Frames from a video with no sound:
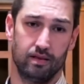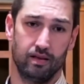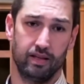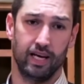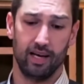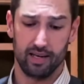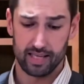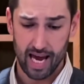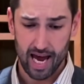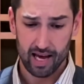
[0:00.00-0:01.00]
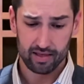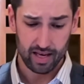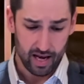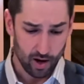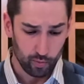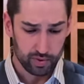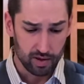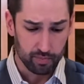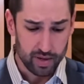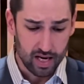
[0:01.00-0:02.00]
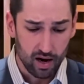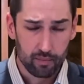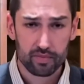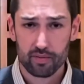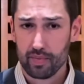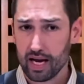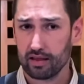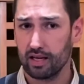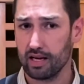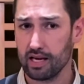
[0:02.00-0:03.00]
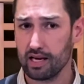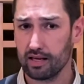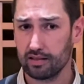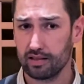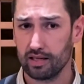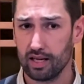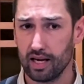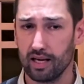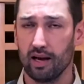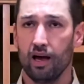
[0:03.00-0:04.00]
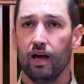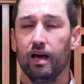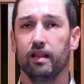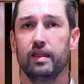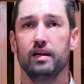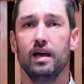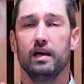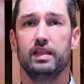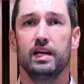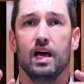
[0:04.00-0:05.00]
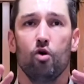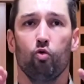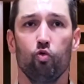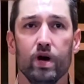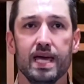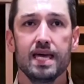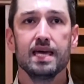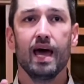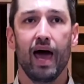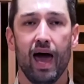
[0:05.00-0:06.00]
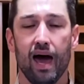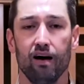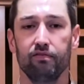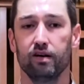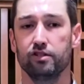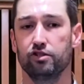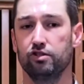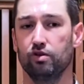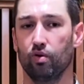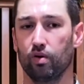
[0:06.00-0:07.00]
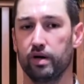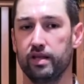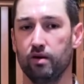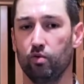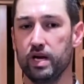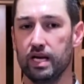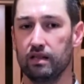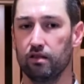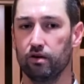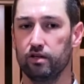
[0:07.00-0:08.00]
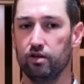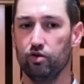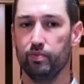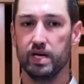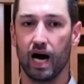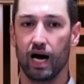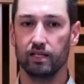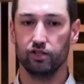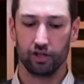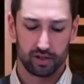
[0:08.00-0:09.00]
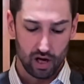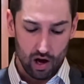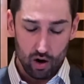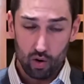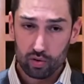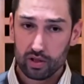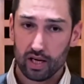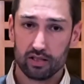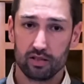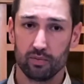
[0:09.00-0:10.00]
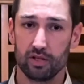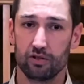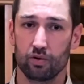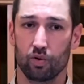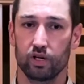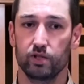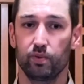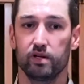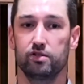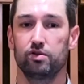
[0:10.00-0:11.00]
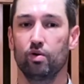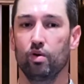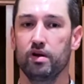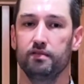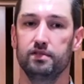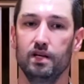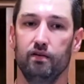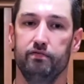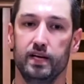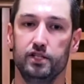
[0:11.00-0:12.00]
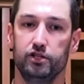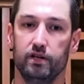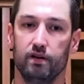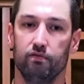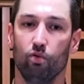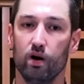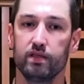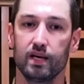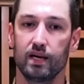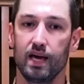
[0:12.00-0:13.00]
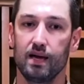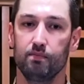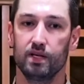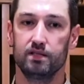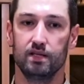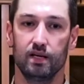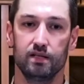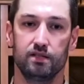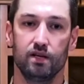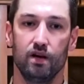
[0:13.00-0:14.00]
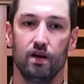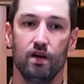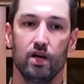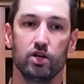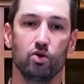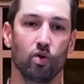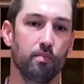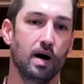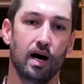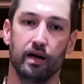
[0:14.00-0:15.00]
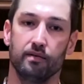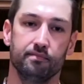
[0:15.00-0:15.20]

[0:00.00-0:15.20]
that had a dad that helped him become the man that he is today, that we have a story that we can look to beyond just Old Testament stories, but a story of salvation, of one that came that says, you're mine,